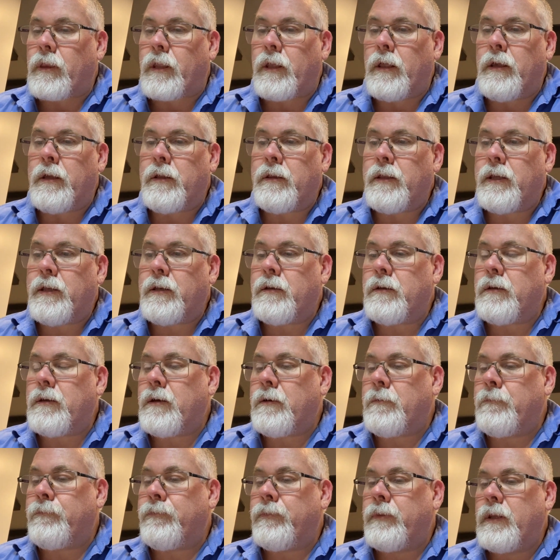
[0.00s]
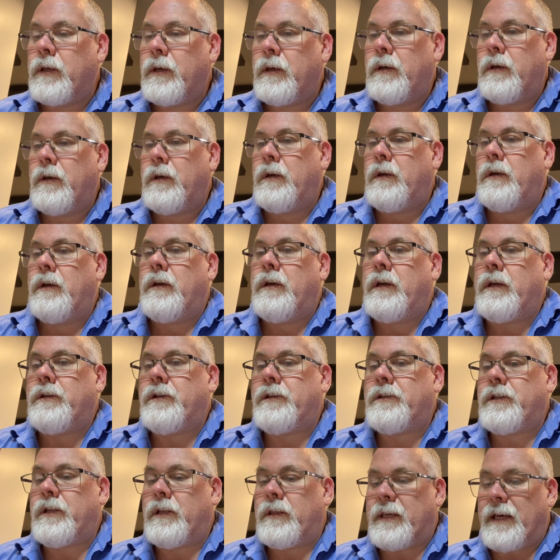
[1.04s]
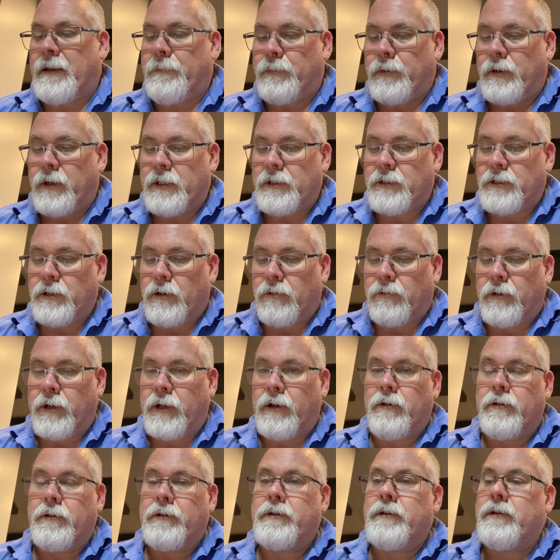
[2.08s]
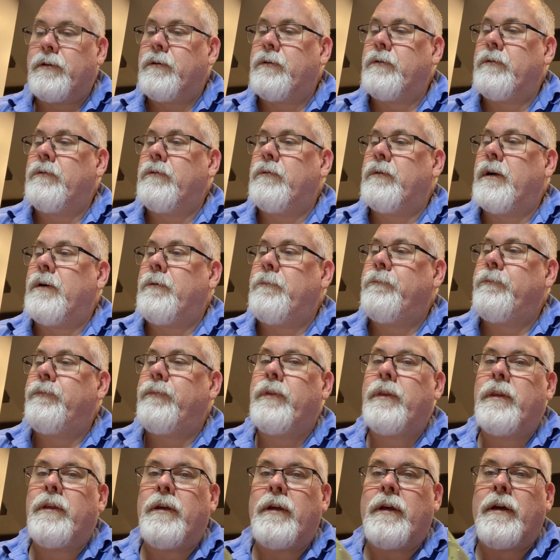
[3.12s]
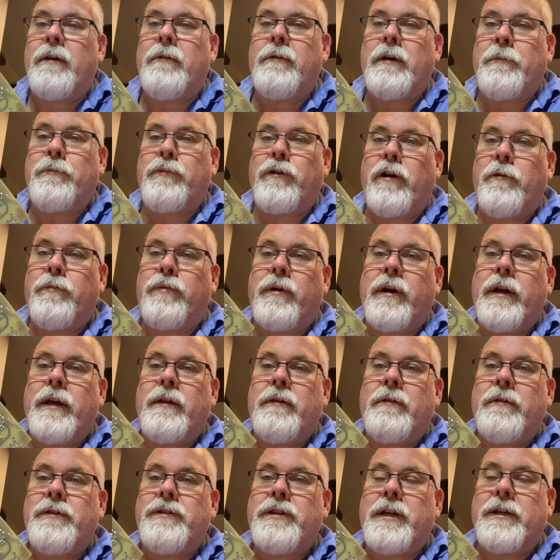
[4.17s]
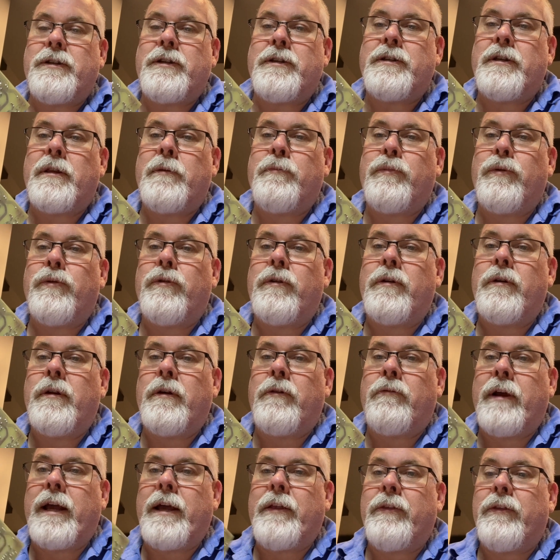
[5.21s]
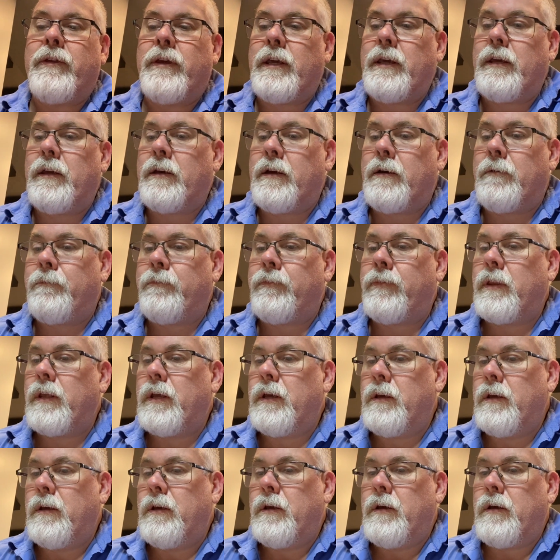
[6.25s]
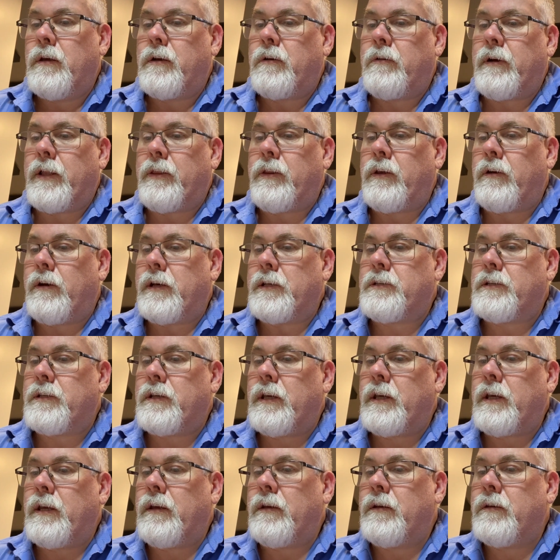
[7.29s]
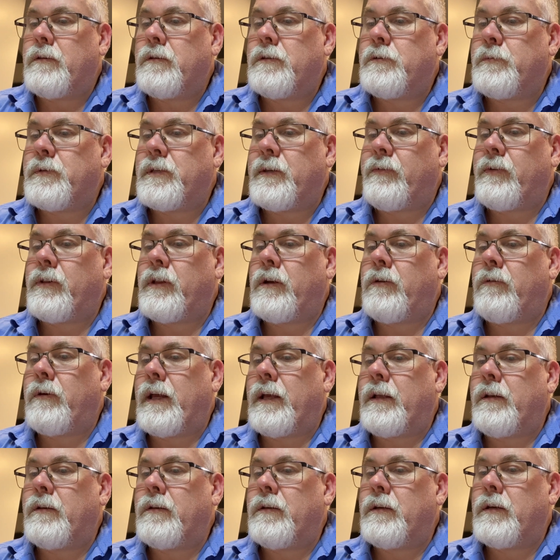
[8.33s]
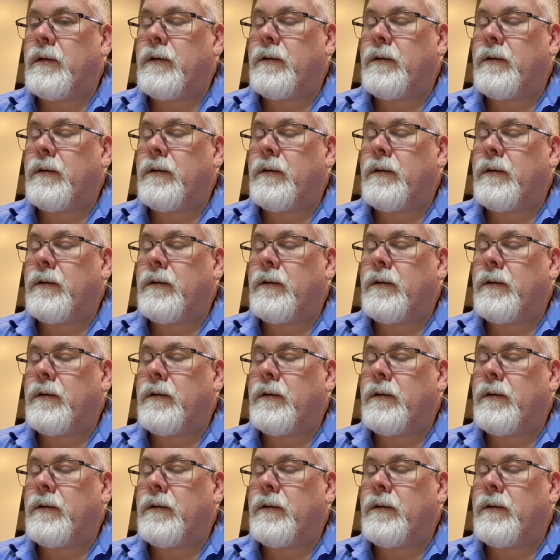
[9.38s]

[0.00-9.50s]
and then I just did that by soldering onto appropriate sections of the board around the IC, specifically around